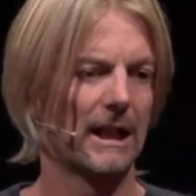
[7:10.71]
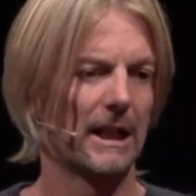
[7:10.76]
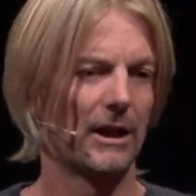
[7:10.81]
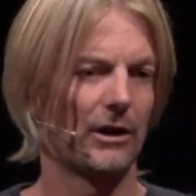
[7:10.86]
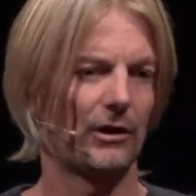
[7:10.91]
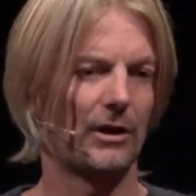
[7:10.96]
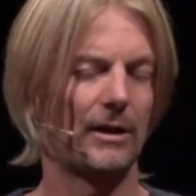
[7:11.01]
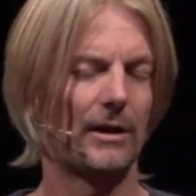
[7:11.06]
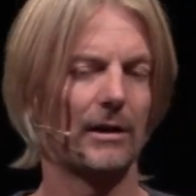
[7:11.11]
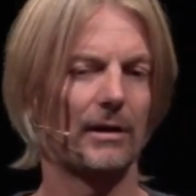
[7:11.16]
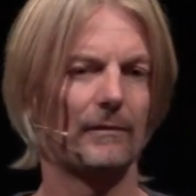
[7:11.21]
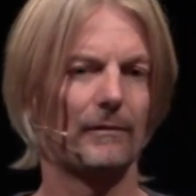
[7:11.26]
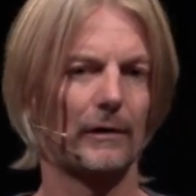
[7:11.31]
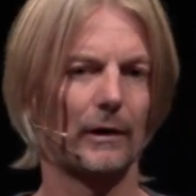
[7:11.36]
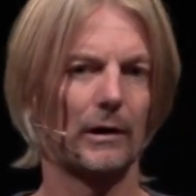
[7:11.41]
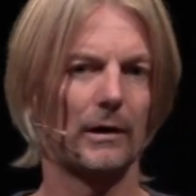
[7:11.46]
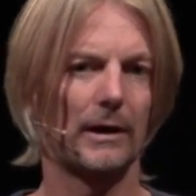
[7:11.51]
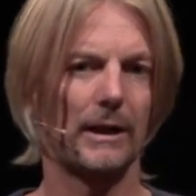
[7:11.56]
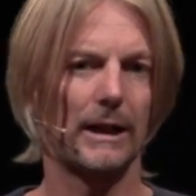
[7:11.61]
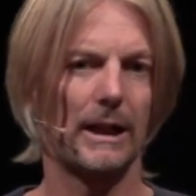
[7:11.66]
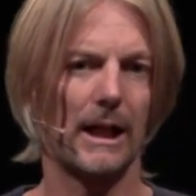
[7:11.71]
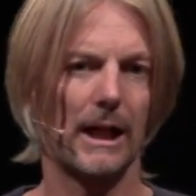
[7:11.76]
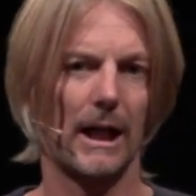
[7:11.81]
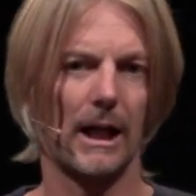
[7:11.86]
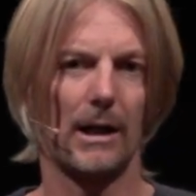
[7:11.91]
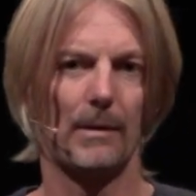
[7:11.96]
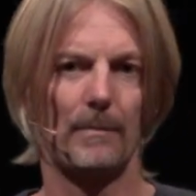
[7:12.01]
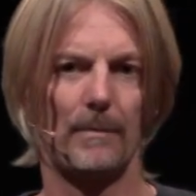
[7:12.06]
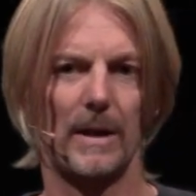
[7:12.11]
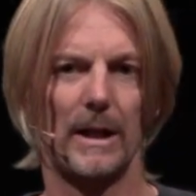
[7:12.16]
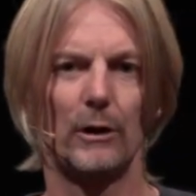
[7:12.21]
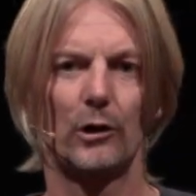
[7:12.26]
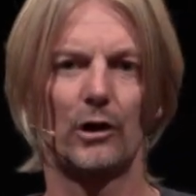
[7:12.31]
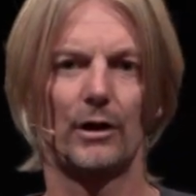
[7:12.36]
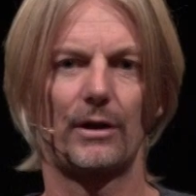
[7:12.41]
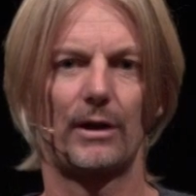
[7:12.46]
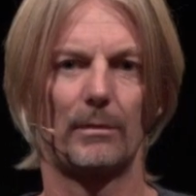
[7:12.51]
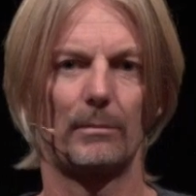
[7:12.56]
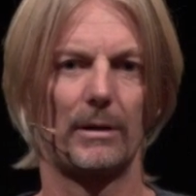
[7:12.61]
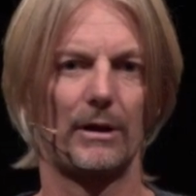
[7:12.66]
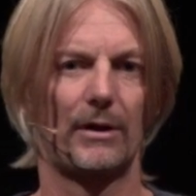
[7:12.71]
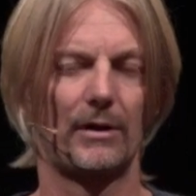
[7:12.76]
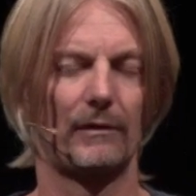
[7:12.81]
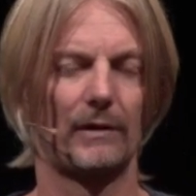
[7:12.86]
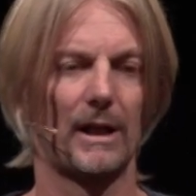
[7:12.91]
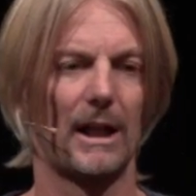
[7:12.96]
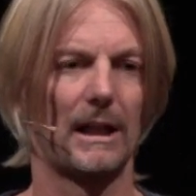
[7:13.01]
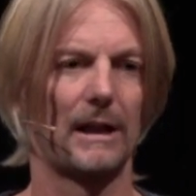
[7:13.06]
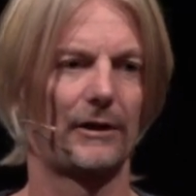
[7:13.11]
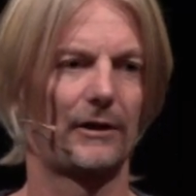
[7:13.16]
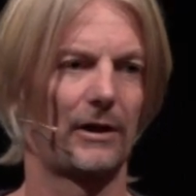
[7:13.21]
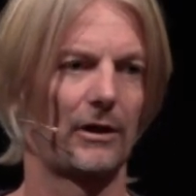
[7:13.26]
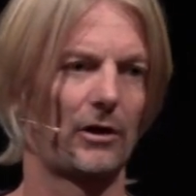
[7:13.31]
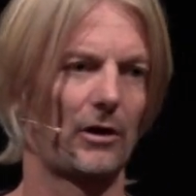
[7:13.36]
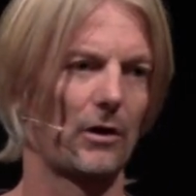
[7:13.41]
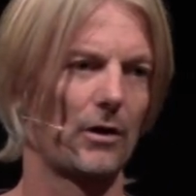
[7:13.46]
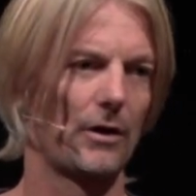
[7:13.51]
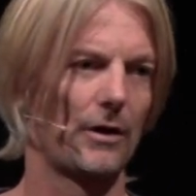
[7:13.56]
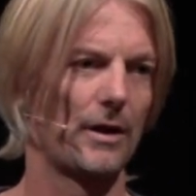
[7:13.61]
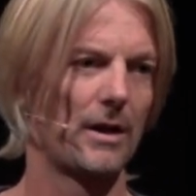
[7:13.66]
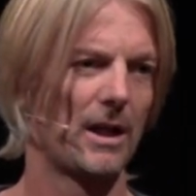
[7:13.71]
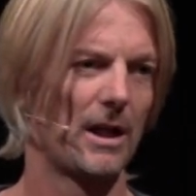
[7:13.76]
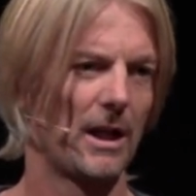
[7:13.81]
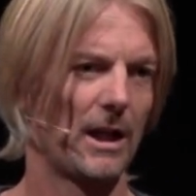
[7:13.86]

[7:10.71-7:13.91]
she did a very um, interesting piece of analysis on